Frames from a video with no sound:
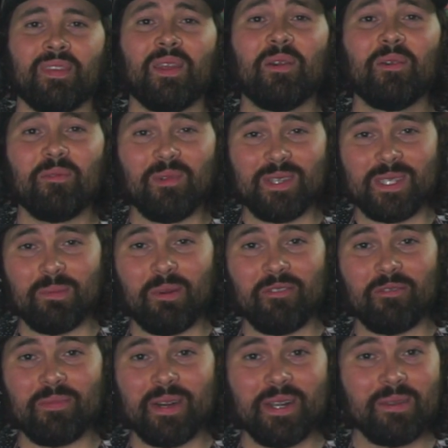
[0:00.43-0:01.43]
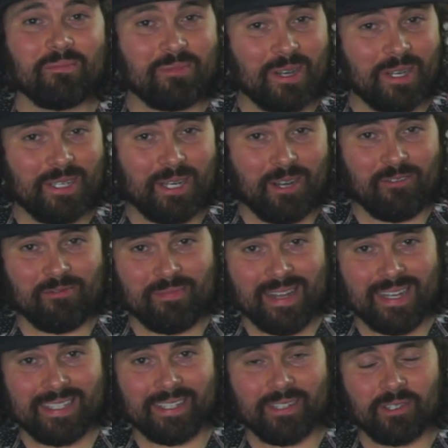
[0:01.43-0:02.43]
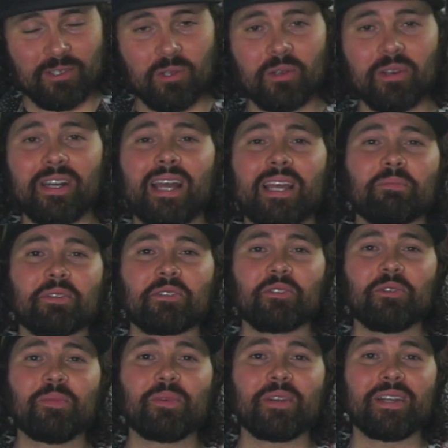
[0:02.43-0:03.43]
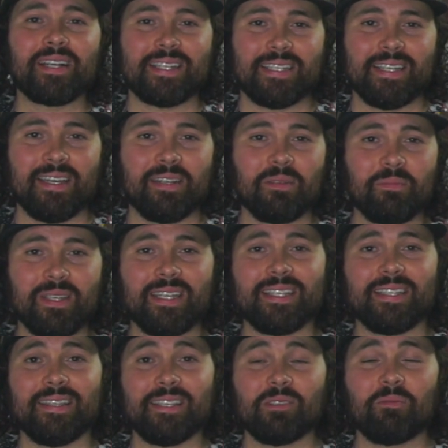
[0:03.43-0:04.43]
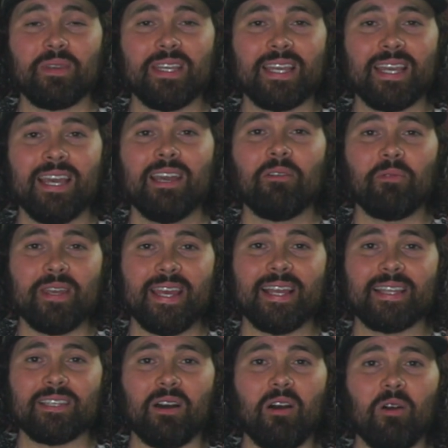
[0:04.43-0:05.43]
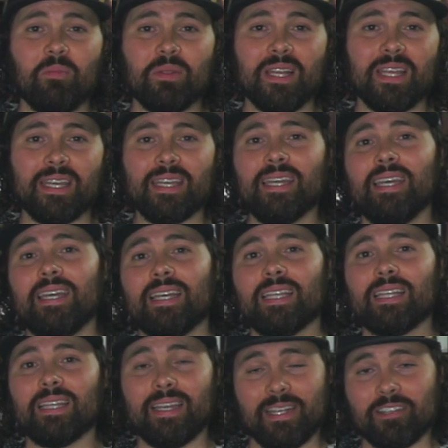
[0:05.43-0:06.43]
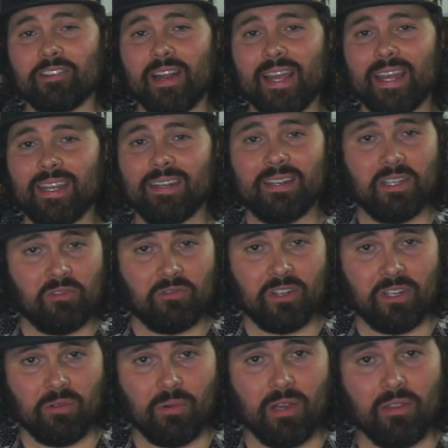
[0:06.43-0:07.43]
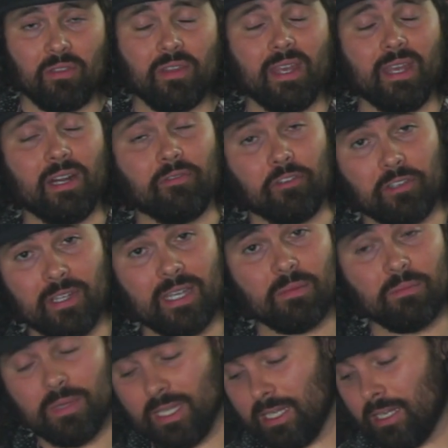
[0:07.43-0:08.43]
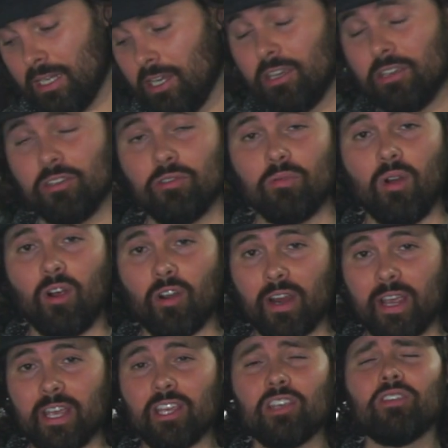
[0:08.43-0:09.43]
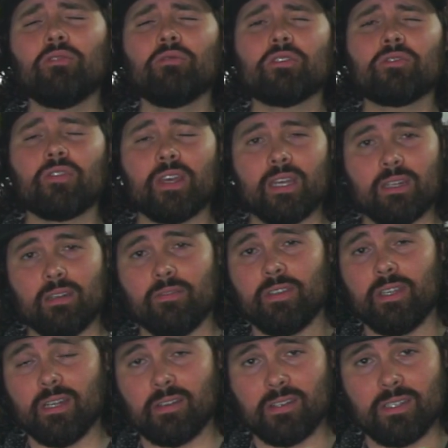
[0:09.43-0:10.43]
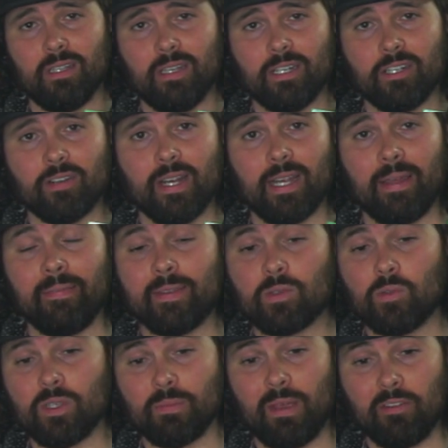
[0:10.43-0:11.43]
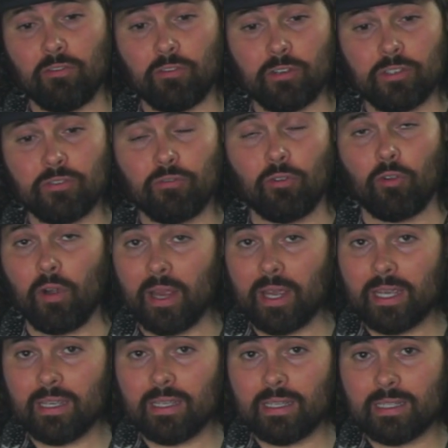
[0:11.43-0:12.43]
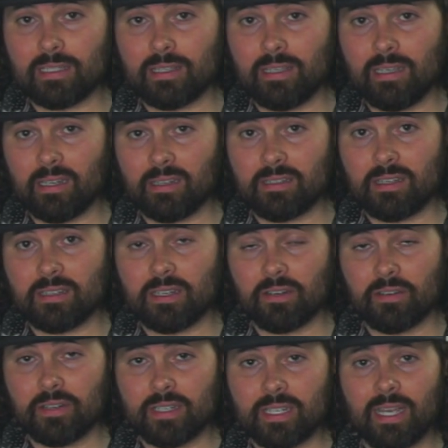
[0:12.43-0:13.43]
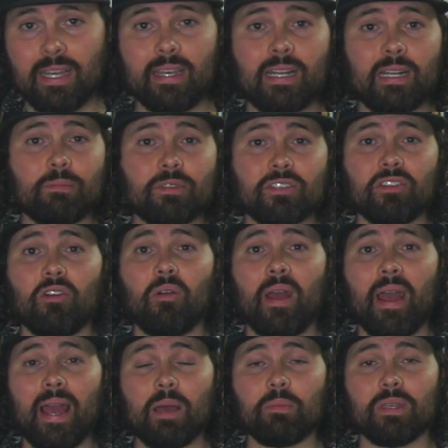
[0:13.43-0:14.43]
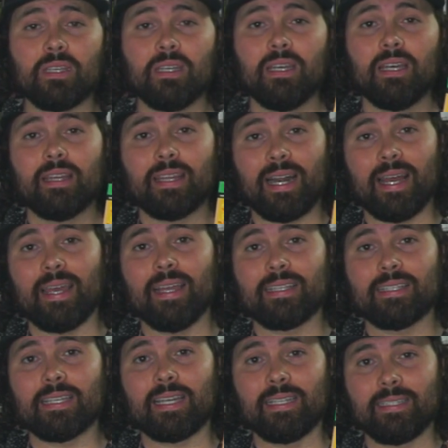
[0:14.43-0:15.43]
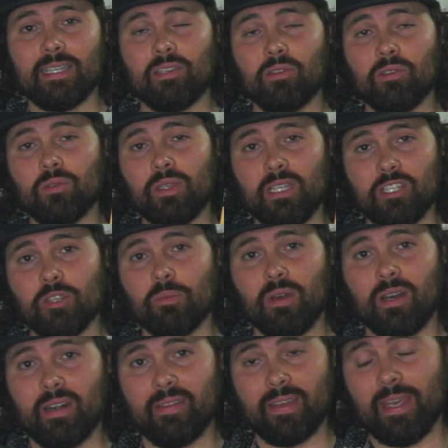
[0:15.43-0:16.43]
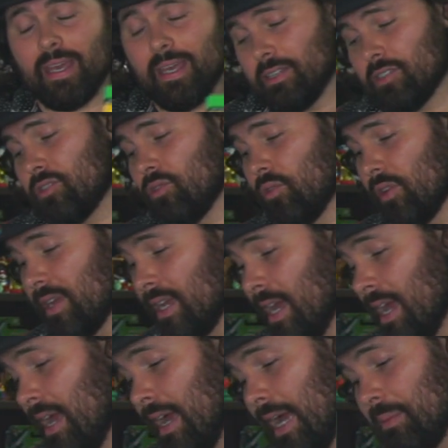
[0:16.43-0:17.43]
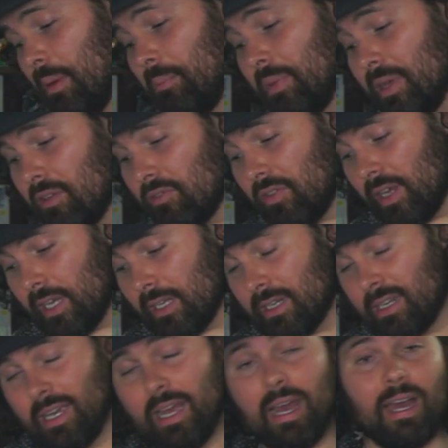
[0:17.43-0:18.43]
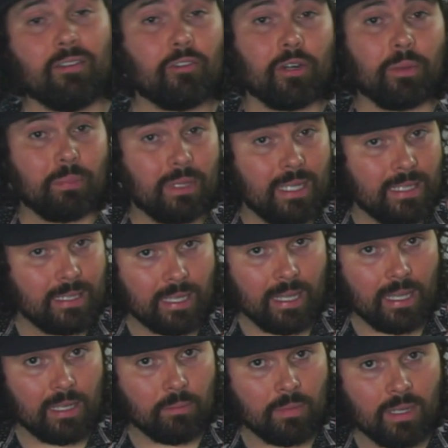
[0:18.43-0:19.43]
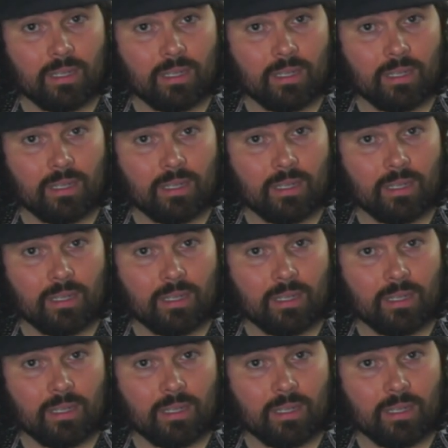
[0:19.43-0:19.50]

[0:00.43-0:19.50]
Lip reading: What's up, everybody? Brendan here from Past the Controller, and I am super excited because this week we get to all play Like a Dragon Infinite Wealth. And if you're like me, you are a huge fan of Yakuza Like a Dragon. This was my first foray into the Yakuza series, and I'm so happy that I get to continue Ichiban and the gang story. I'm a big fan. I've already played the game.